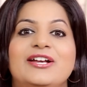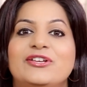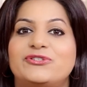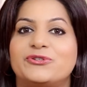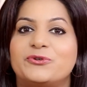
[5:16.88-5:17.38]

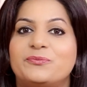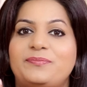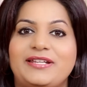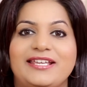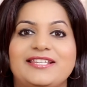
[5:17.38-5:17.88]
So
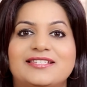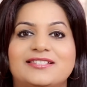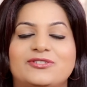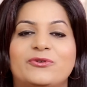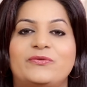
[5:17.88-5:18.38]

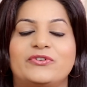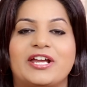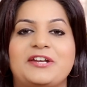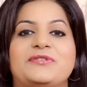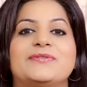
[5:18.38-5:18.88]
please don't
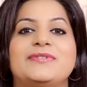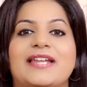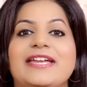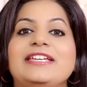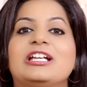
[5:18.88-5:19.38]
forget to
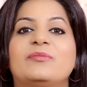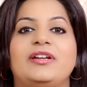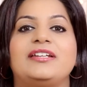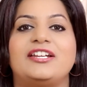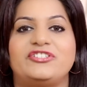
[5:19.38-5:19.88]
like,
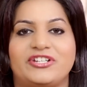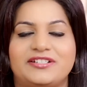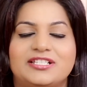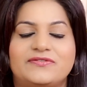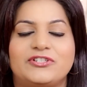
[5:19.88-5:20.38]
comment and
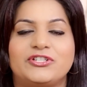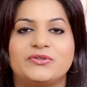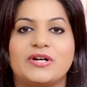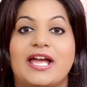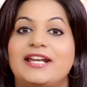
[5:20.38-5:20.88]
share this
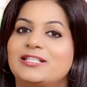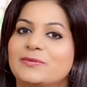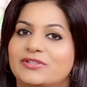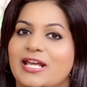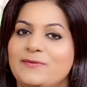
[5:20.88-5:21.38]
video, and
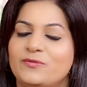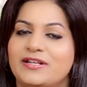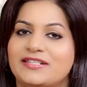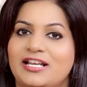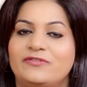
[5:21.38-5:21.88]
subscribe to
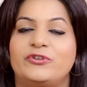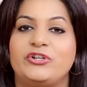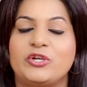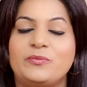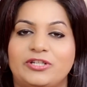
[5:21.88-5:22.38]
my channel for
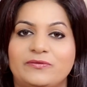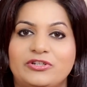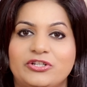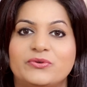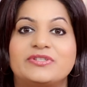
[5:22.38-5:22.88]
new beauty
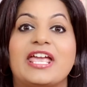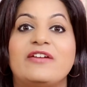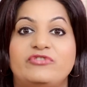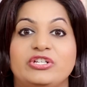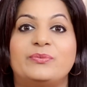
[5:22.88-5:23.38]
videos
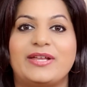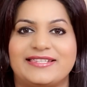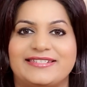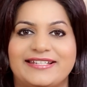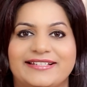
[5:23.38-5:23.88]
every
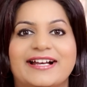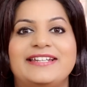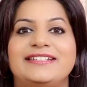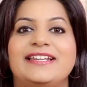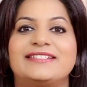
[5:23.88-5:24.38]
Wednesday.
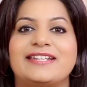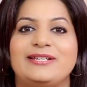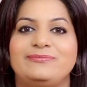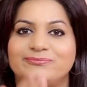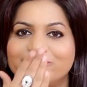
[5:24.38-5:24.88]
Until next
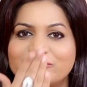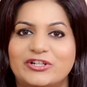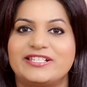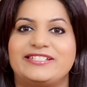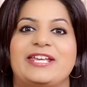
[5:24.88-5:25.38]
time,
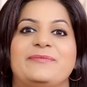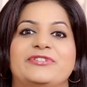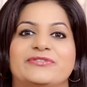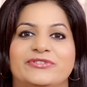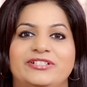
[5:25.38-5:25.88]
stay
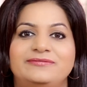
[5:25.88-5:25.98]
beautiful.